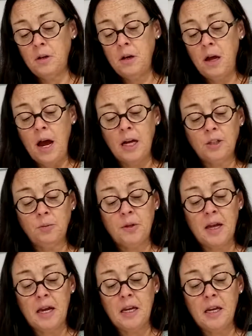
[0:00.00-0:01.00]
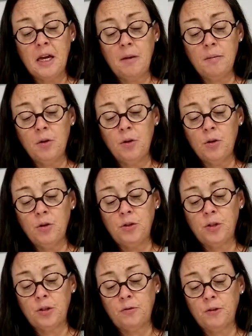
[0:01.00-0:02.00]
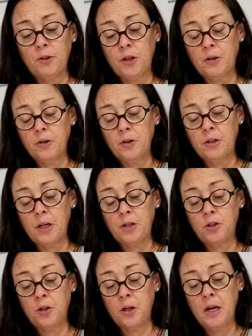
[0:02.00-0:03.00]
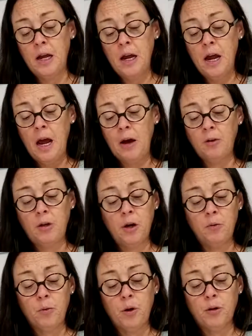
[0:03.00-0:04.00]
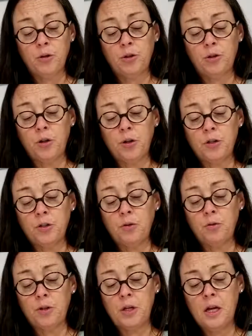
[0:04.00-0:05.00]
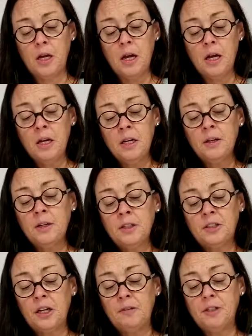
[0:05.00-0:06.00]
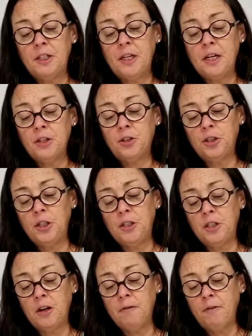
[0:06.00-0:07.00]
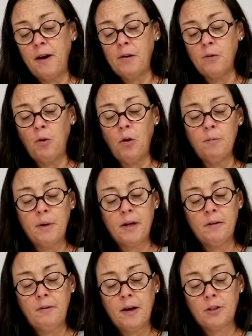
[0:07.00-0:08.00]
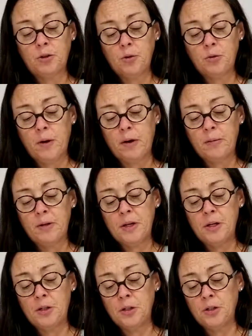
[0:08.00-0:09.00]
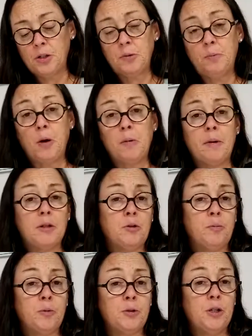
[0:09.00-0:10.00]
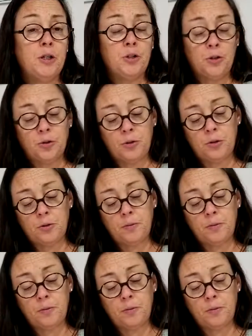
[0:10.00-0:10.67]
As with any chemical uses for sterilization, healthcare workers should consult the safety data sheets and follow all manufacturers' recommendations and departmental procedures.